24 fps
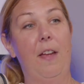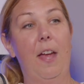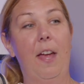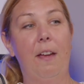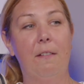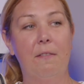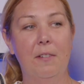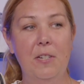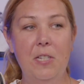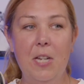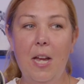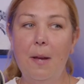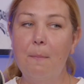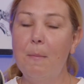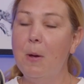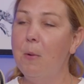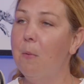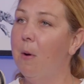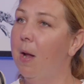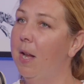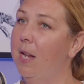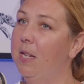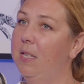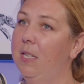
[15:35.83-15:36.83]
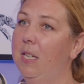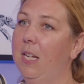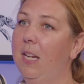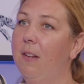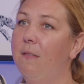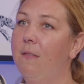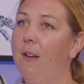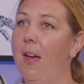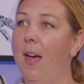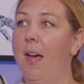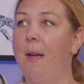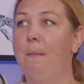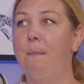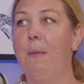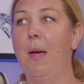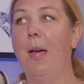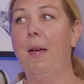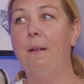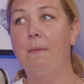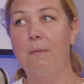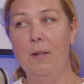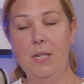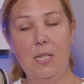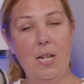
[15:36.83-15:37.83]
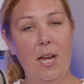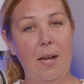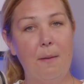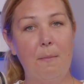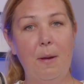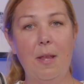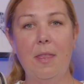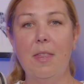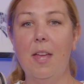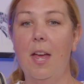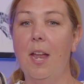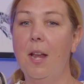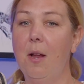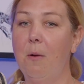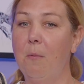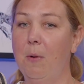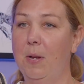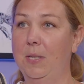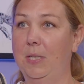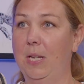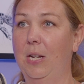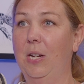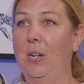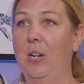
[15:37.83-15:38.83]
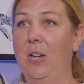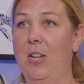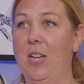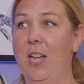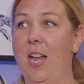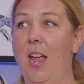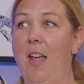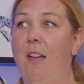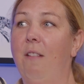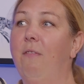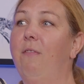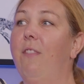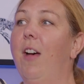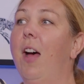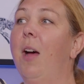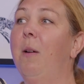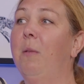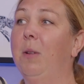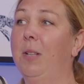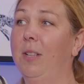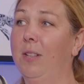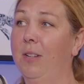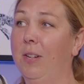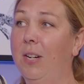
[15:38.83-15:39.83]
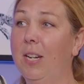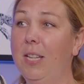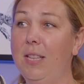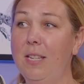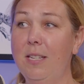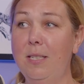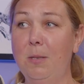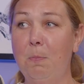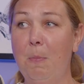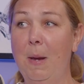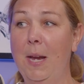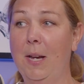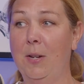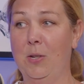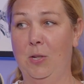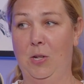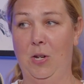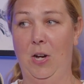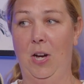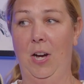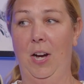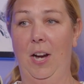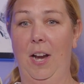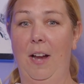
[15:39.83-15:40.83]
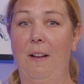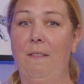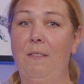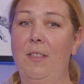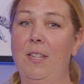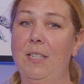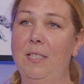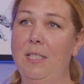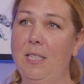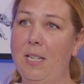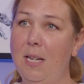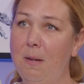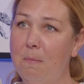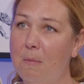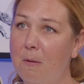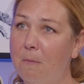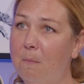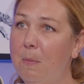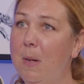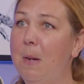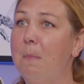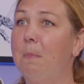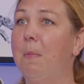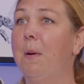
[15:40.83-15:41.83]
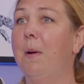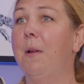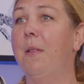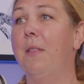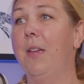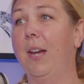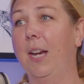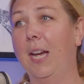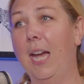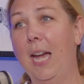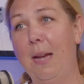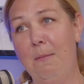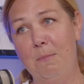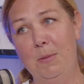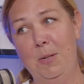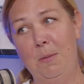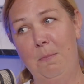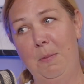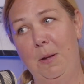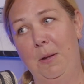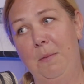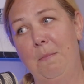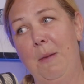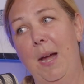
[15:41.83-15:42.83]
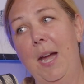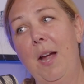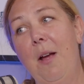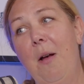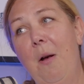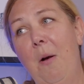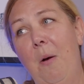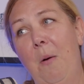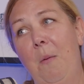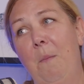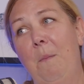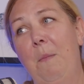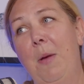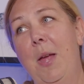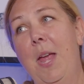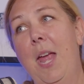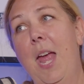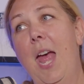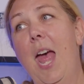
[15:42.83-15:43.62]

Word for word: every time I wanted to give up, every time I thought I wasn't good enough, I would look at this picture of this team of people that came to build my home,